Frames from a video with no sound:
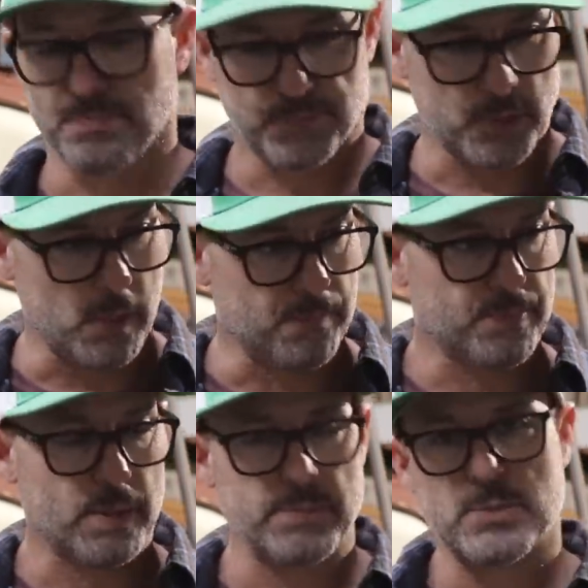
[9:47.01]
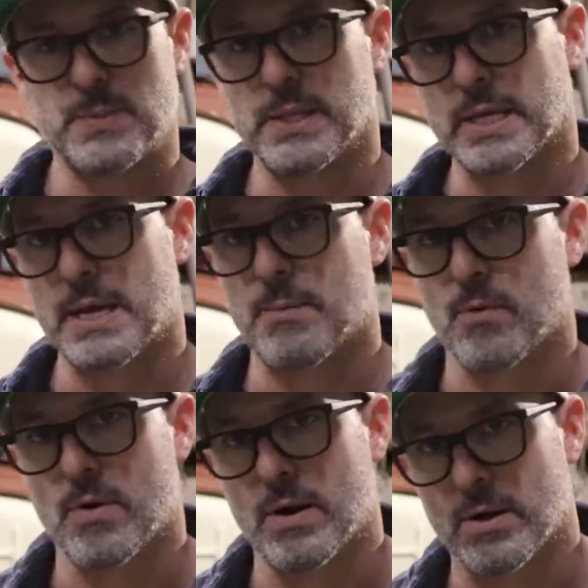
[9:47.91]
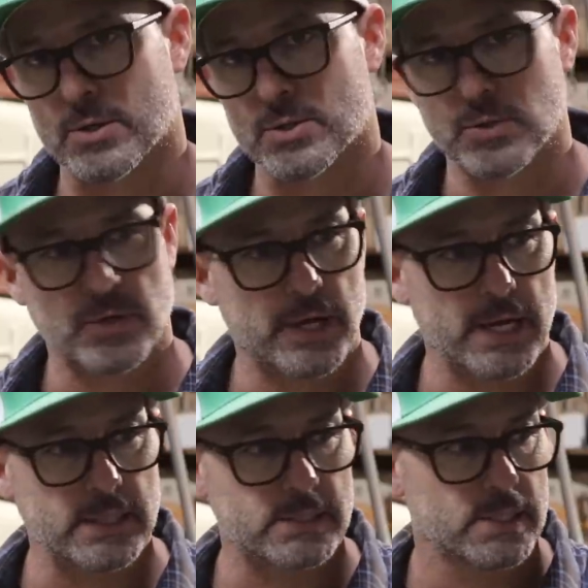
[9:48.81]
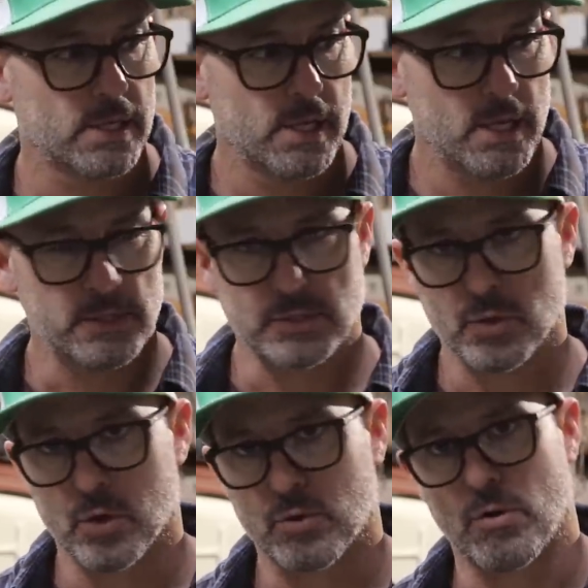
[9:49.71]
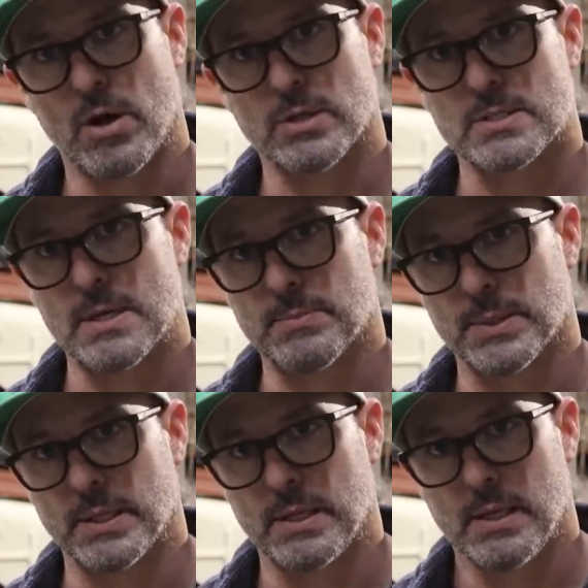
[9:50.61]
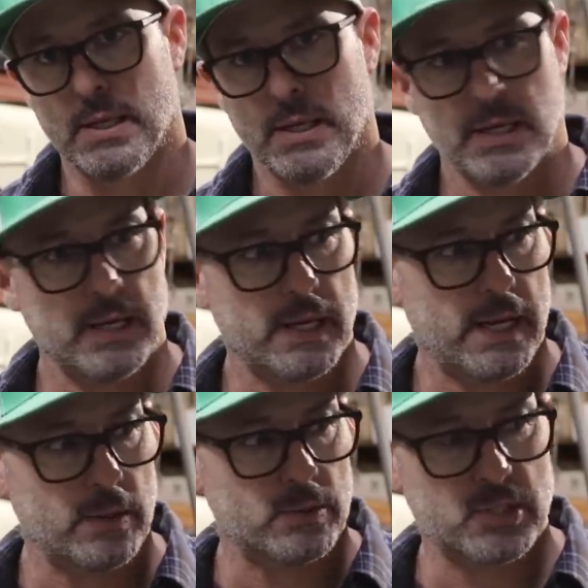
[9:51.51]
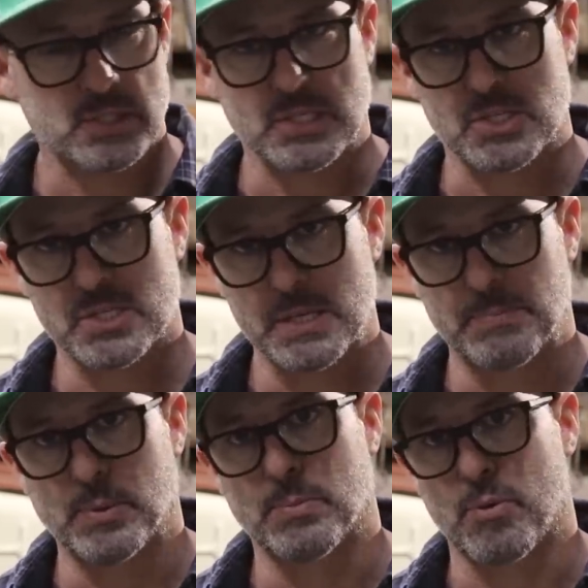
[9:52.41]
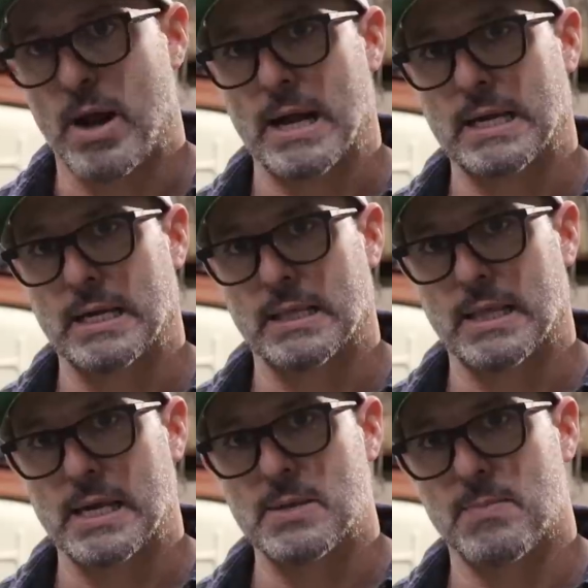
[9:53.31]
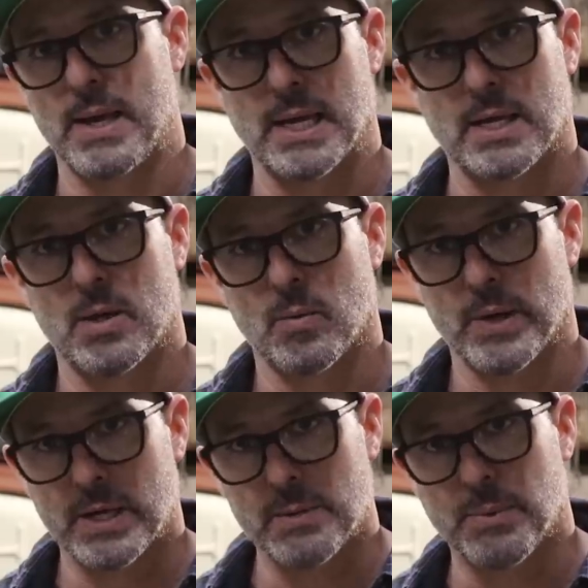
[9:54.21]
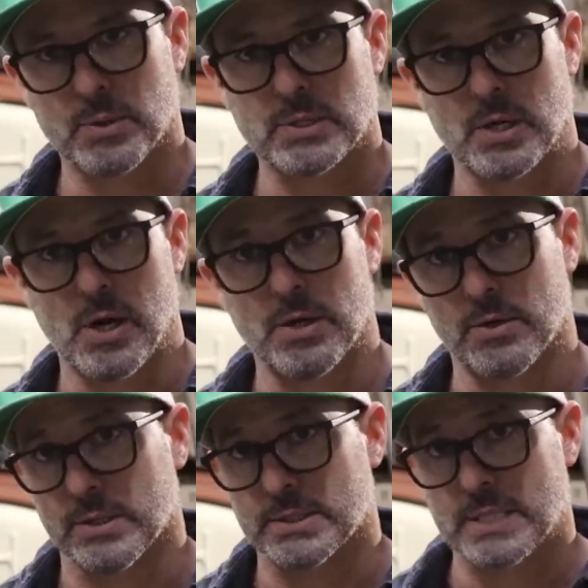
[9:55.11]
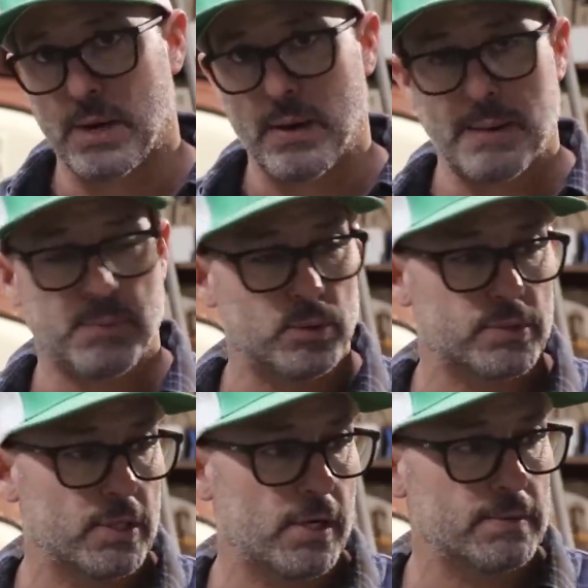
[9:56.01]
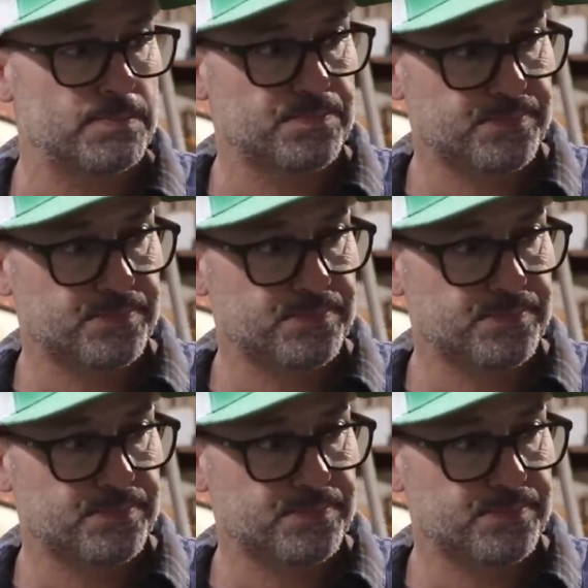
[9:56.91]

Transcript: So let me spin the camera around and I'll show you guys the torque rod assembly and how just the simple bracket that you make, where you bolt it on, or at least how I bolt it on.